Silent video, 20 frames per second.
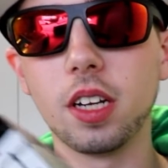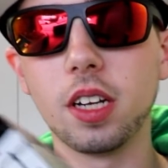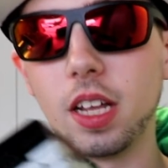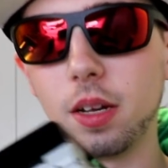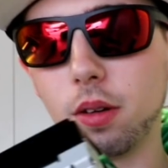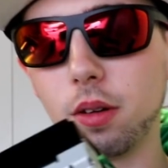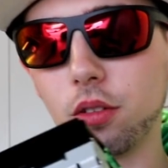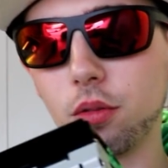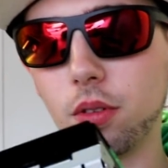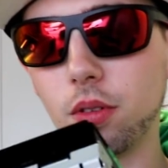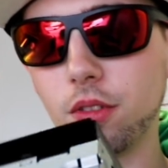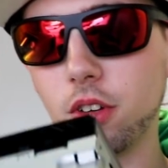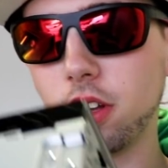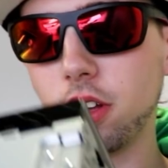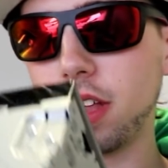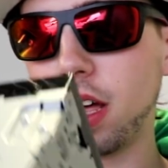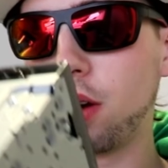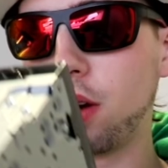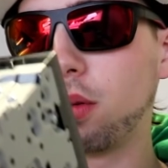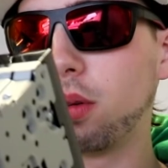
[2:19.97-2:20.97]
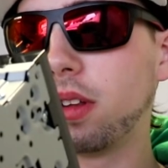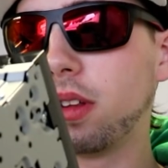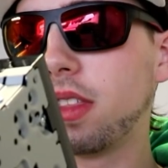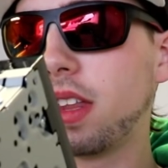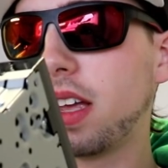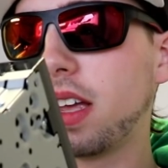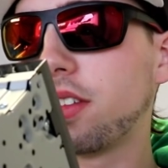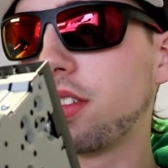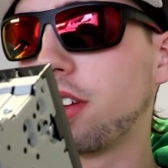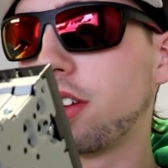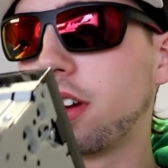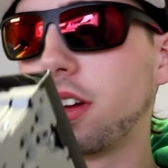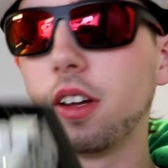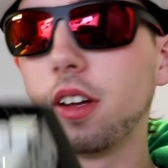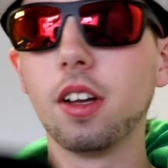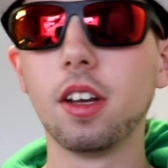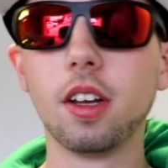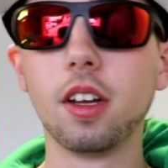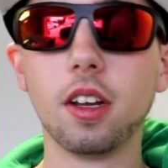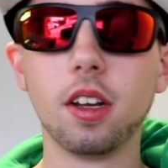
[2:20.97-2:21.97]
neat once we've got that all in there. So
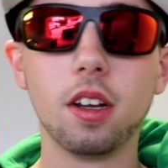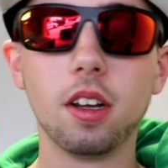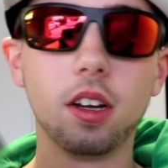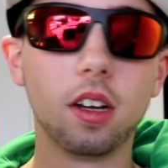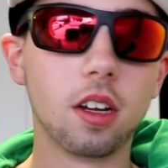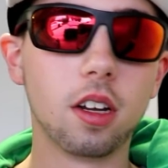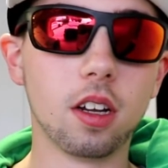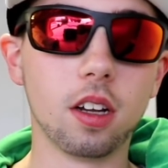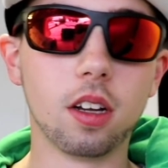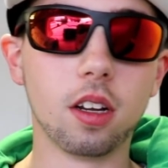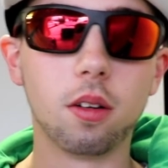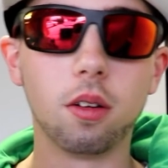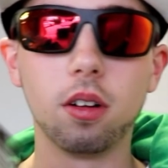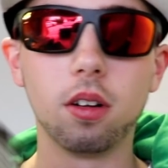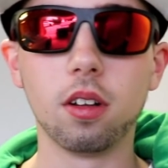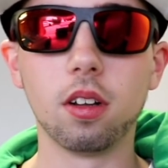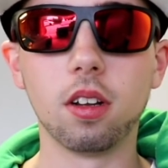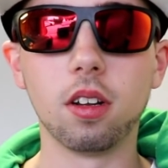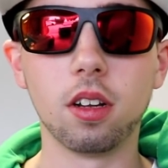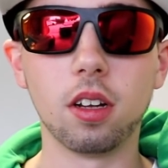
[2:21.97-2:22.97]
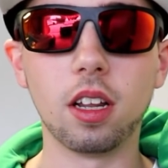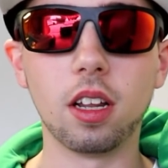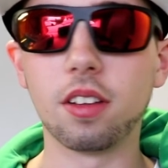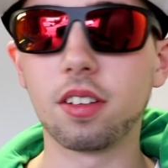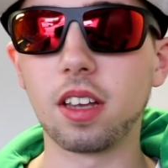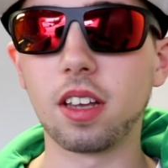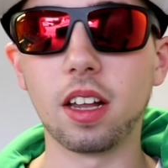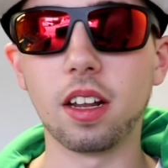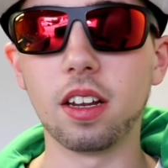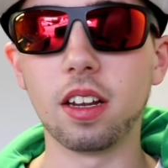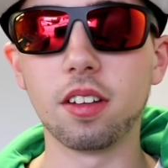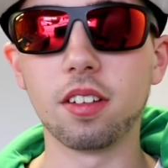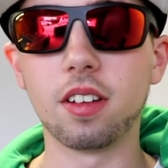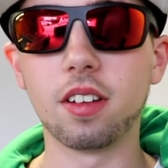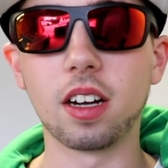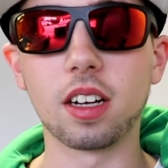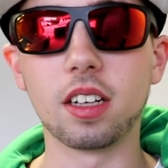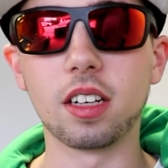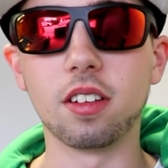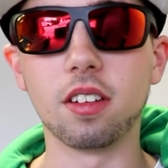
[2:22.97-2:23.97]
let's get
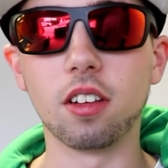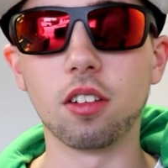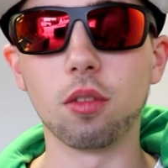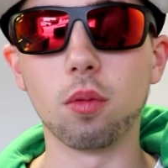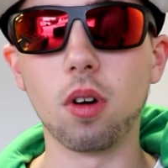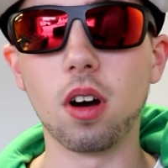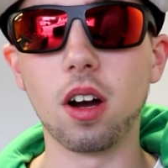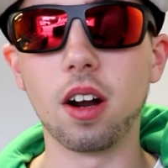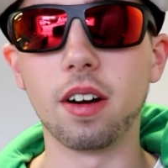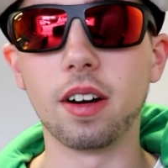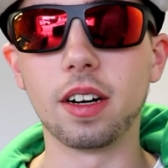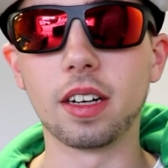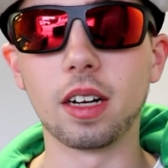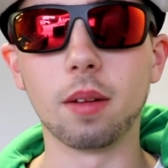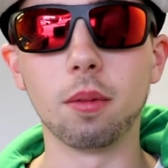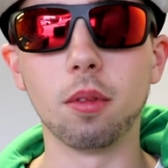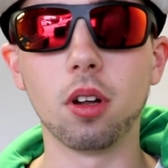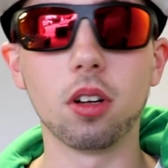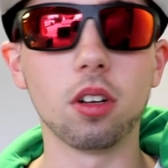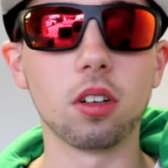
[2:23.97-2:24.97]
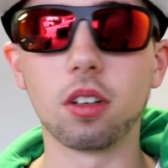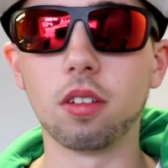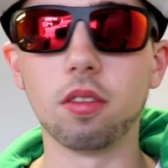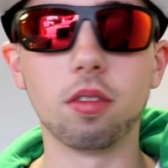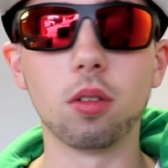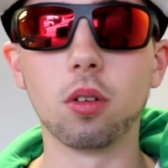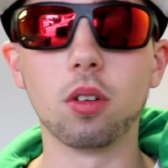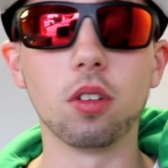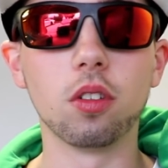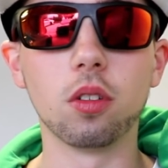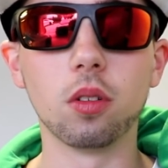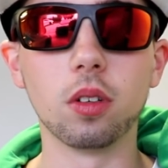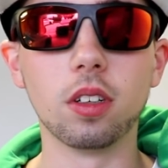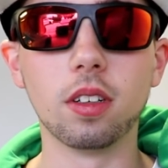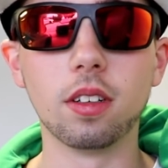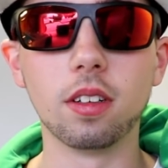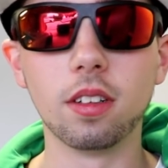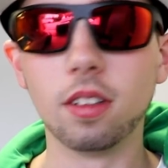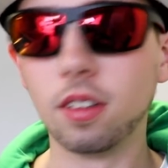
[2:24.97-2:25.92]
stuck into this wiring. I'm not looking forward to it.